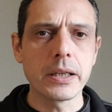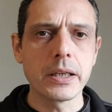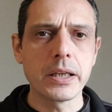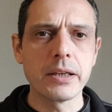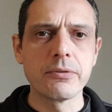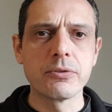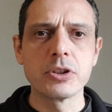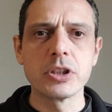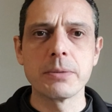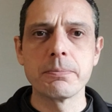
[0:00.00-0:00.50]

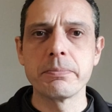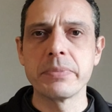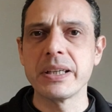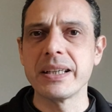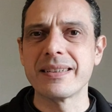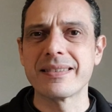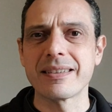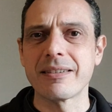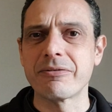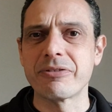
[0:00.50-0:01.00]
it wouldn't
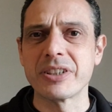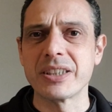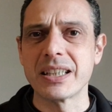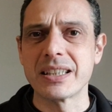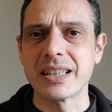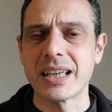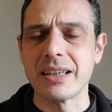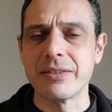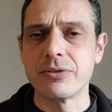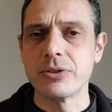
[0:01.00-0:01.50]
be something
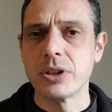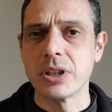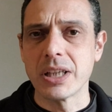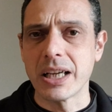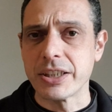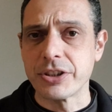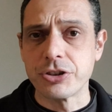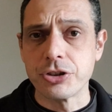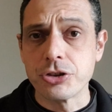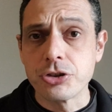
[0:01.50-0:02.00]
that I would
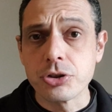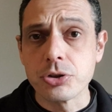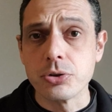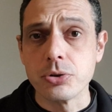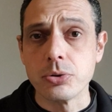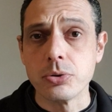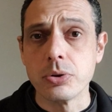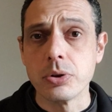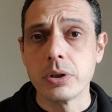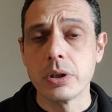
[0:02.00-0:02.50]
like to
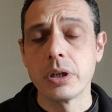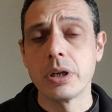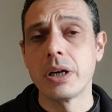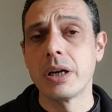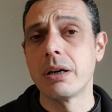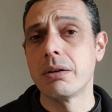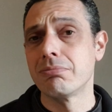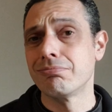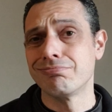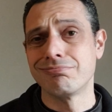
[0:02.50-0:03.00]
do
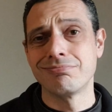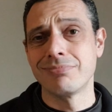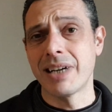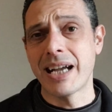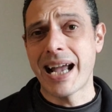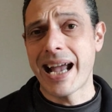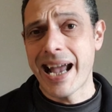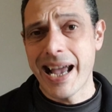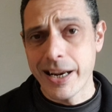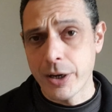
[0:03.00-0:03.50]

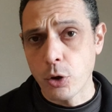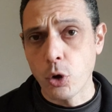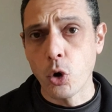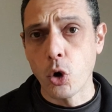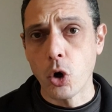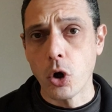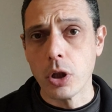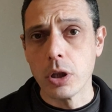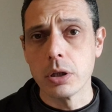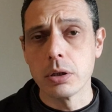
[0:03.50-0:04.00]
at
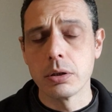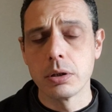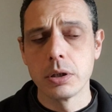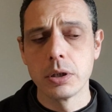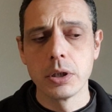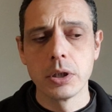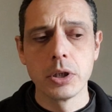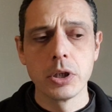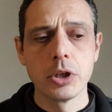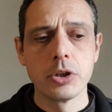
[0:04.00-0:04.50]
all.
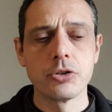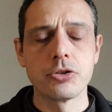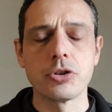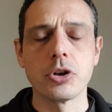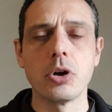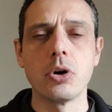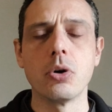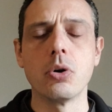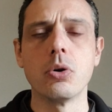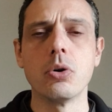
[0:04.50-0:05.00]

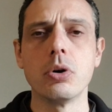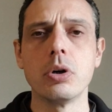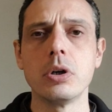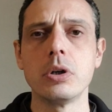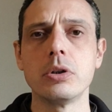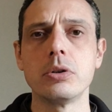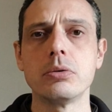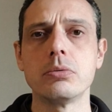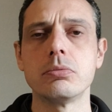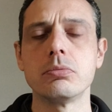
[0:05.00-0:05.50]

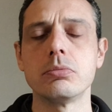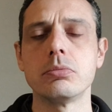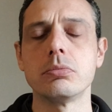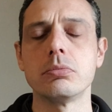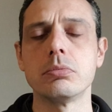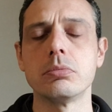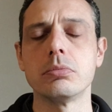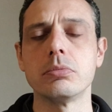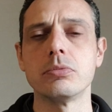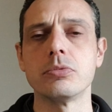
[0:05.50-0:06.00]
So
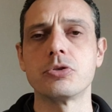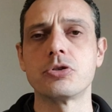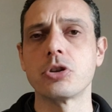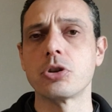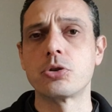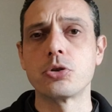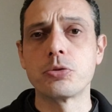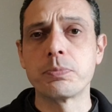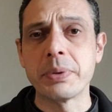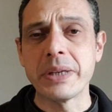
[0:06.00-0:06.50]

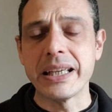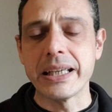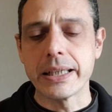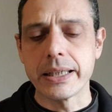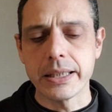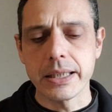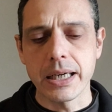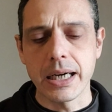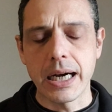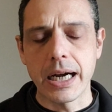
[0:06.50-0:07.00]
to
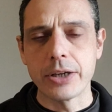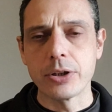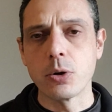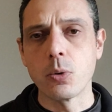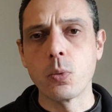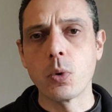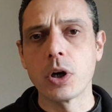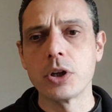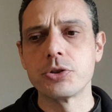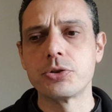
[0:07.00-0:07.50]
speak, I
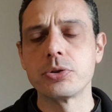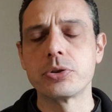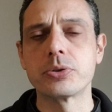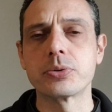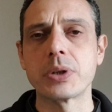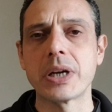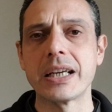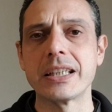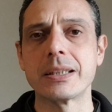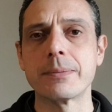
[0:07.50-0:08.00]
don't want to
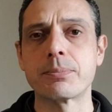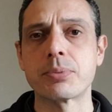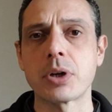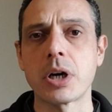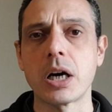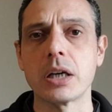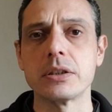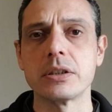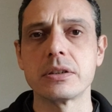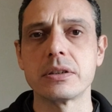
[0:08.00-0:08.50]
create a
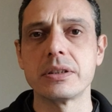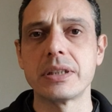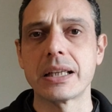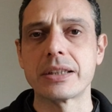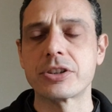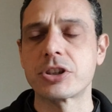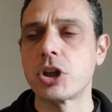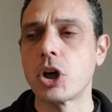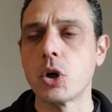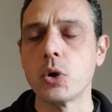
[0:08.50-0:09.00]
product
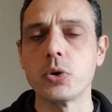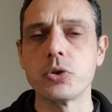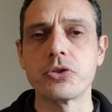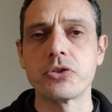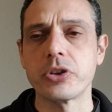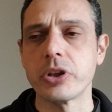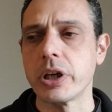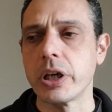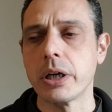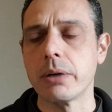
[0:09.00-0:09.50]
that costs